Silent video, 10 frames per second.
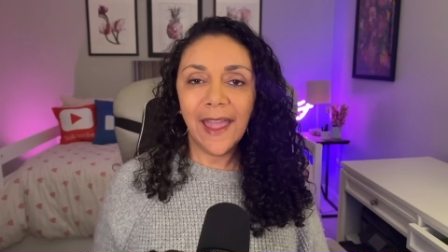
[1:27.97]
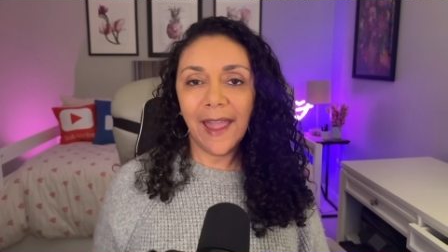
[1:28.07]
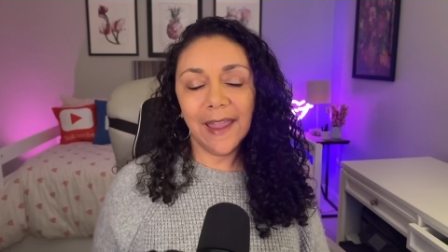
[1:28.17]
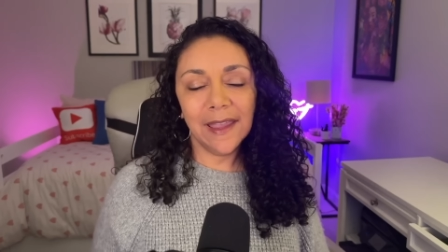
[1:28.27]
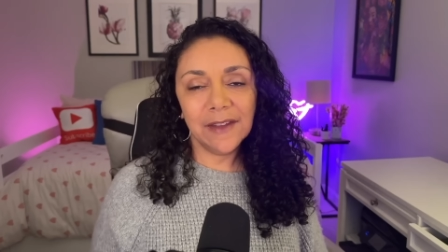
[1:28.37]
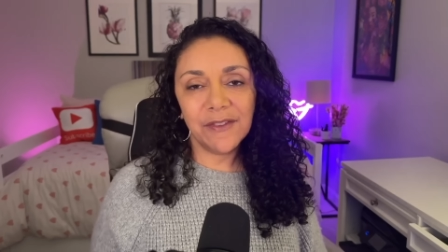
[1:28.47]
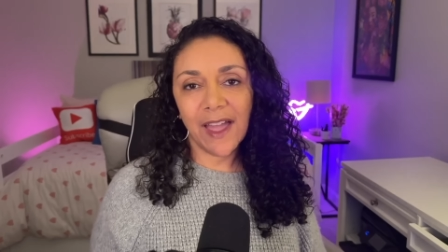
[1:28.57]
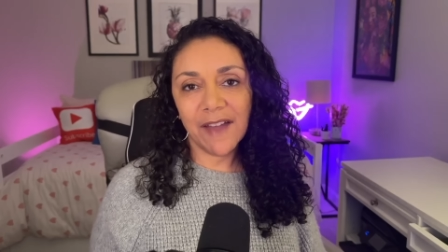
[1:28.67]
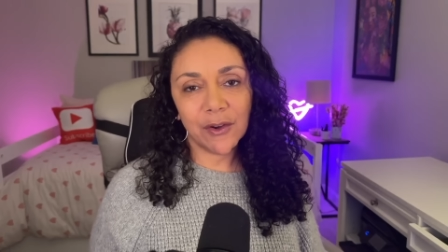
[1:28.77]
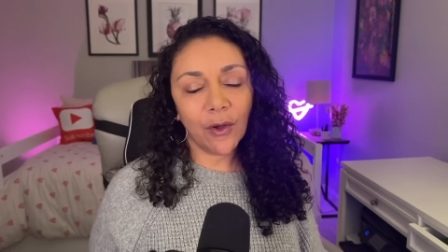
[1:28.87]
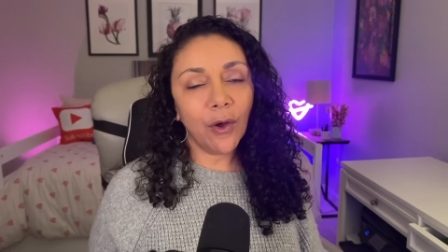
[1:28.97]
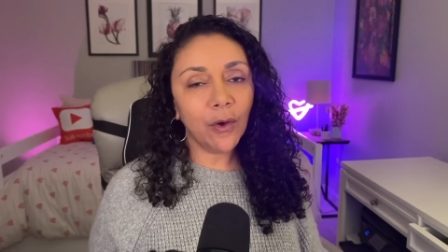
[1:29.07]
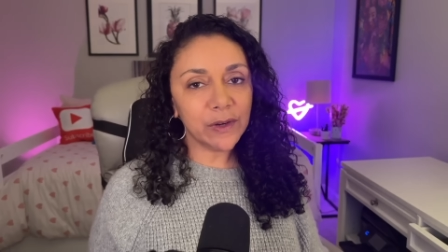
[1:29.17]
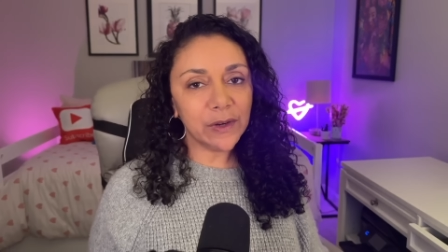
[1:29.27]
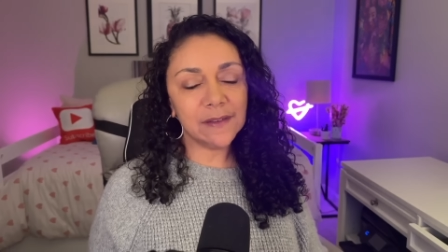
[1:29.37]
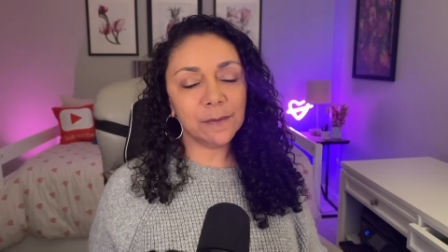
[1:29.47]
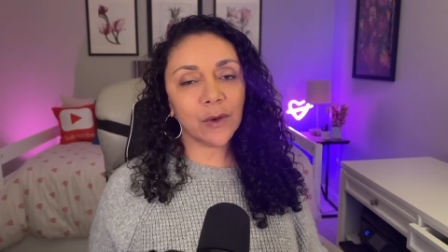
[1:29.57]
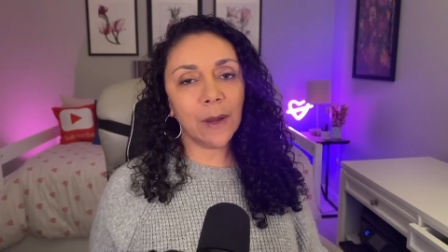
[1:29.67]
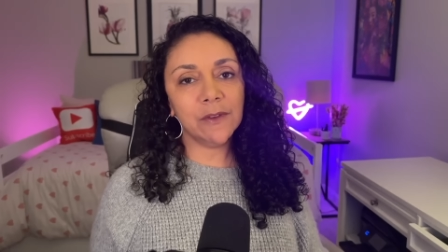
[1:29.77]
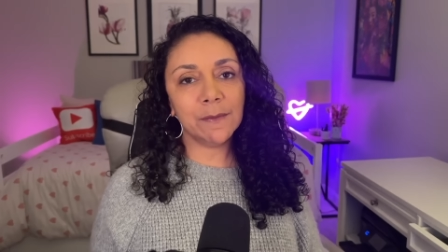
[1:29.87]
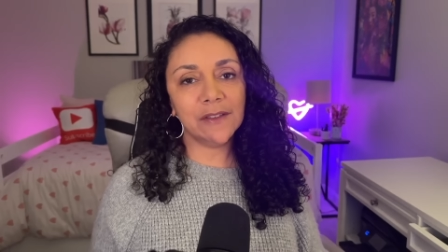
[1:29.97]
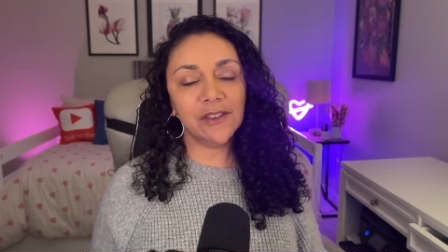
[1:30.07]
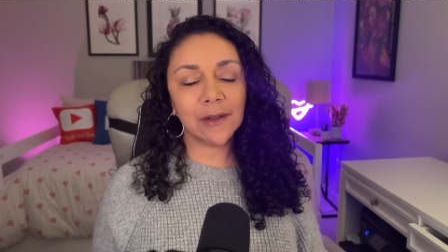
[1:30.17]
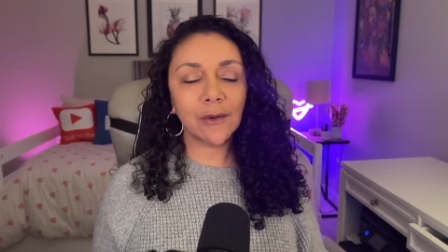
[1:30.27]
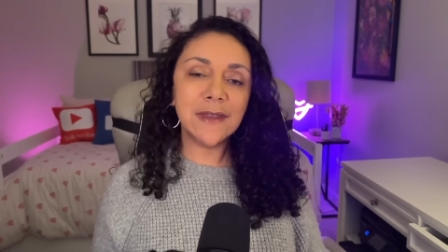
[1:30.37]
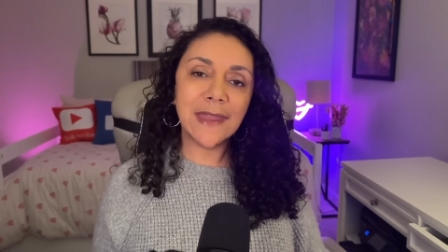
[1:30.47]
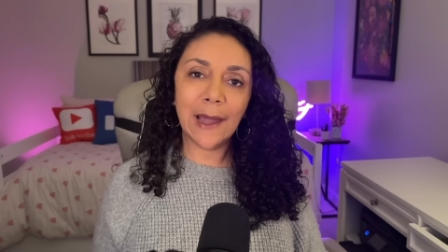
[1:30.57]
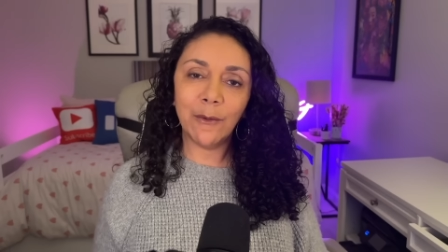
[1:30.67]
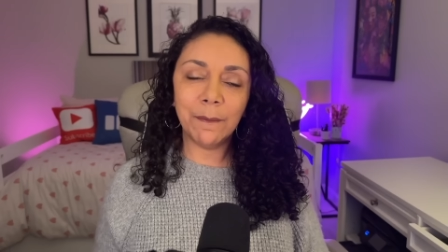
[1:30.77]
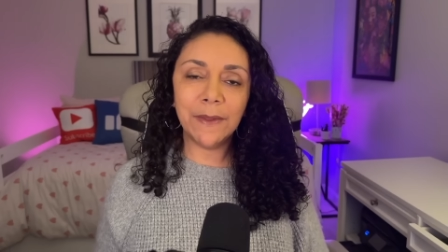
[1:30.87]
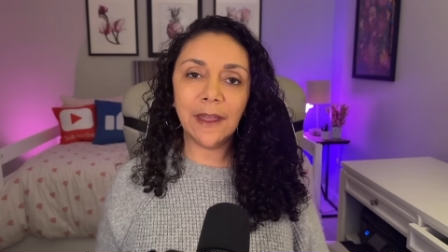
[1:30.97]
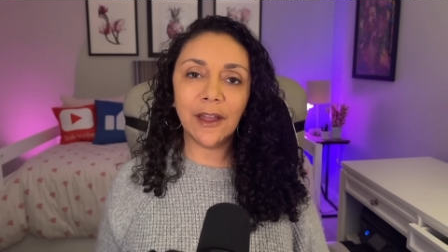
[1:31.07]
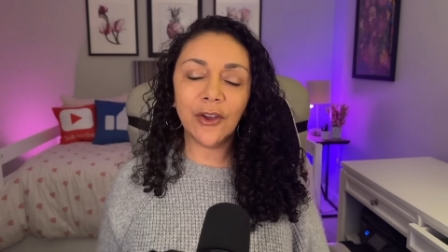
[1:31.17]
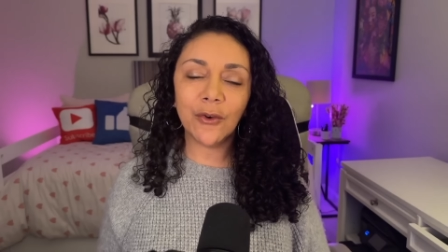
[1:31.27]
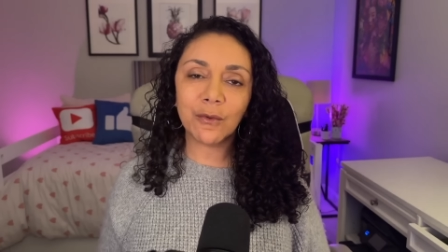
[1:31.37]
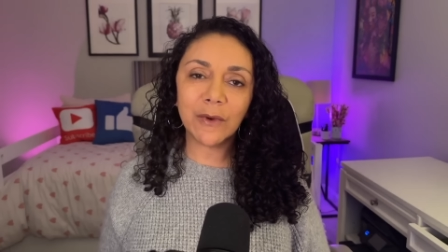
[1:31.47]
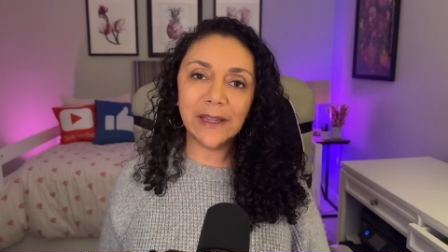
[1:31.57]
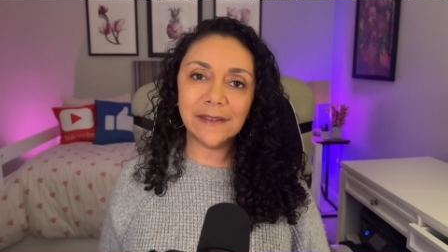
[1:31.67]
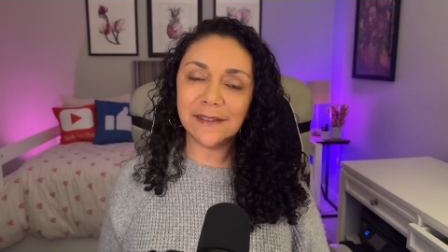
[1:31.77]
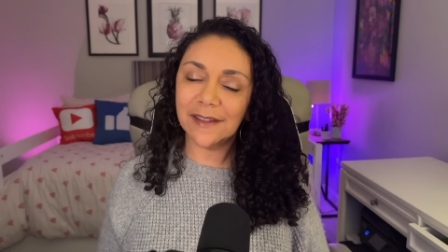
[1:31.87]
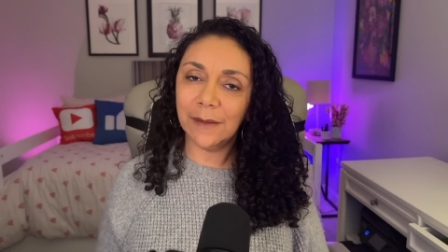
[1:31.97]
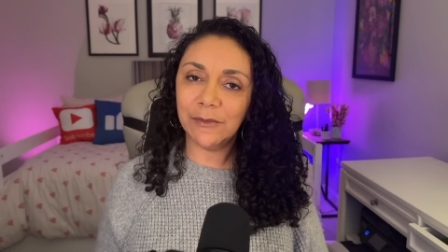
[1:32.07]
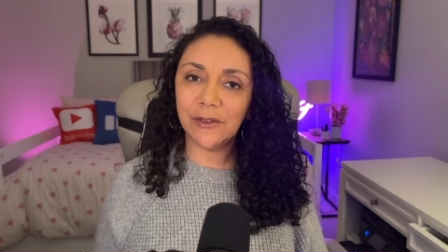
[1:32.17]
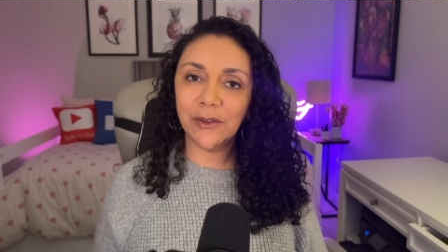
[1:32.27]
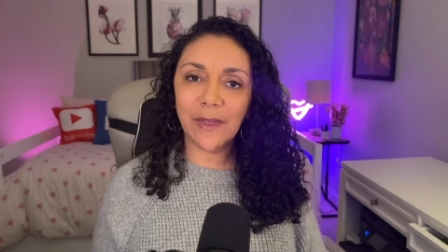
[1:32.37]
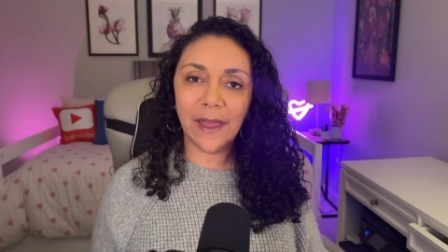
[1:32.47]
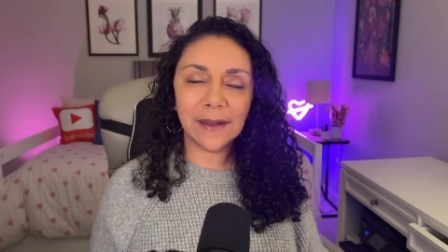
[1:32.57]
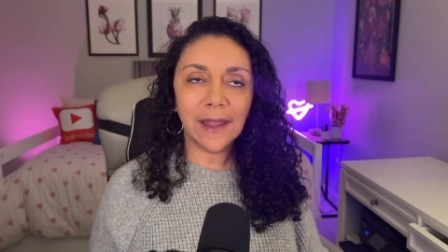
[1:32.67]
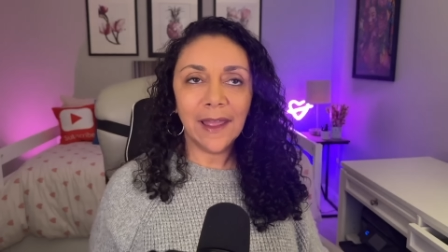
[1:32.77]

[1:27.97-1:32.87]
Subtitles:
And if you haven't already subscribed to my channel, now would be a great time to do that.